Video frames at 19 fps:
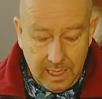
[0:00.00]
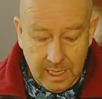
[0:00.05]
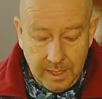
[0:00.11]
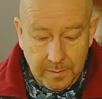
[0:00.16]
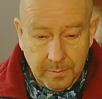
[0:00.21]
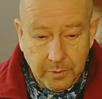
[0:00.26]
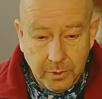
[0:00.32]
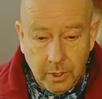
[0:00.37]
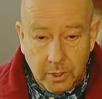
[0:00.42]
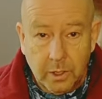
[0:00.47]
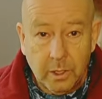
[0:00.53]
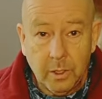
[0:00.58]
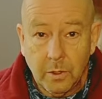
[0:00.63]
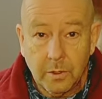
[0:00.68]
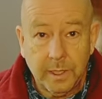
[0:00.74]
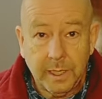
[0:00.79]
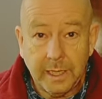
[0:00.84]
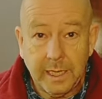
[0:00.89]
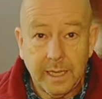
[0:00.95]
I'm not
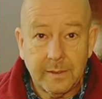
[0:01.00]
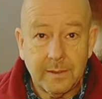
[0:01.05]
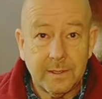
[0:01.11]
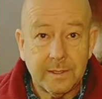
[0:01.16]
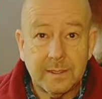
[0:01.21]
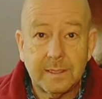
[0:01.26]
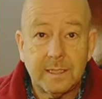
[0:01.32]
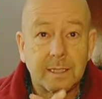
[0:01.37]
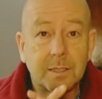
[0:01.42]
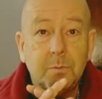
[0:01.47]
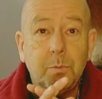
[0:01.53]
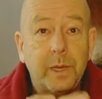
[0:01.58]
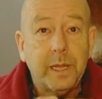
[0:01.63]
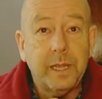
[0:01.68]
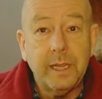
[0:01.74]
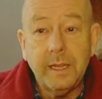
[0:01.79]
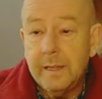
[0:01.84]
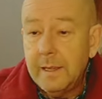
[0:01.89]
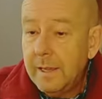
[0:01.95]
looking at this
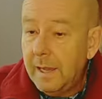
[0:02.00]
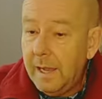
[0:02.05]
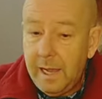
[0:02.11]
display,